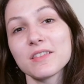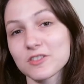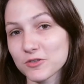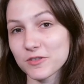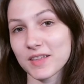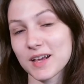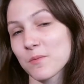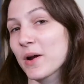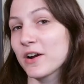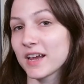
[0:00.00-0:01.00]
the shirt that
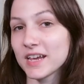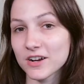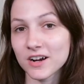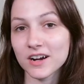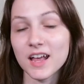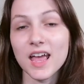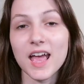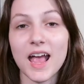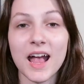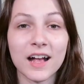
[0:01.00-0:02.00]
I'm wearing here,
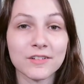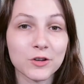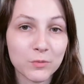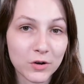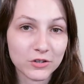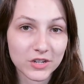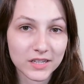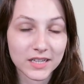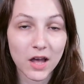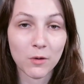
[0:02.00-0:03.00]
and your
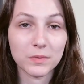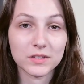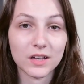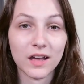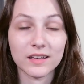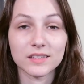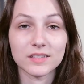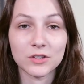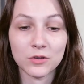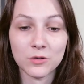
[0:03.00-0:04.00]
purchase helps
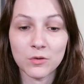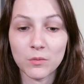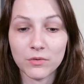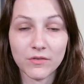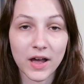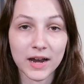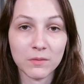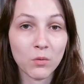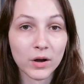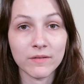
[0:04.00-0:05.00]
us to
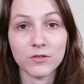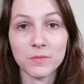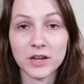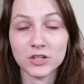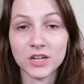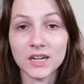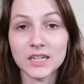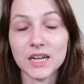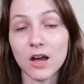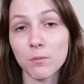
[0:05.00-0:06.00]
provide more information
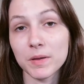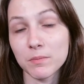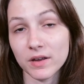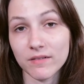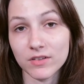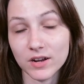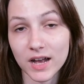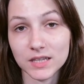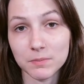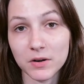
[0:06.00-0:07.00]
to help people give their
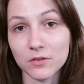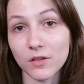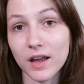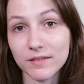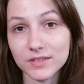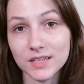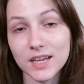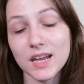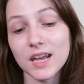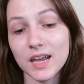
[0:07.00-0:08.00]
cats better lives.
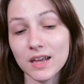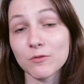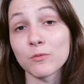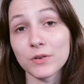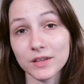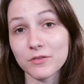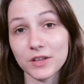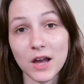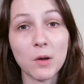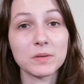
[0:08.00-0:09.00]
It really,
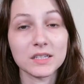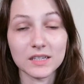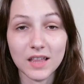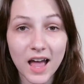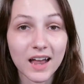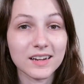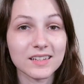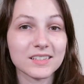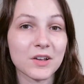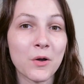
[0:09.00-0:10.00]
really helps us a lot,
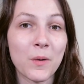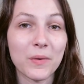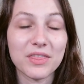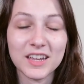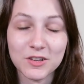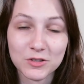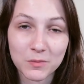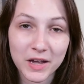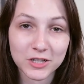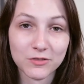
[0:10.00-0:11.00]
so thank you so
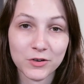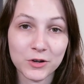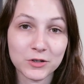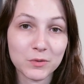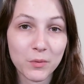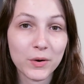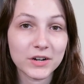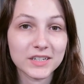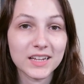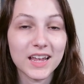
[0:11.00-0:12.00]
much for your
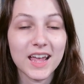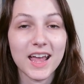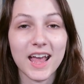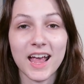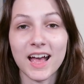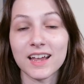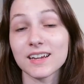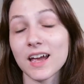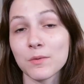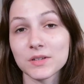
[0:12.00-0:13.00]
support,
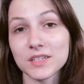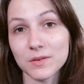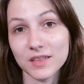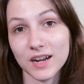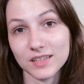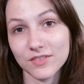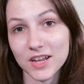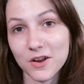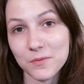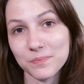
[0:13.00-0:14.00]
and I will see you in the next
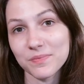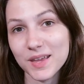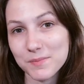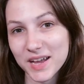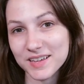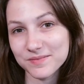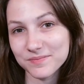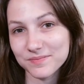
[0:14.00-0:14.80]
video. Bye!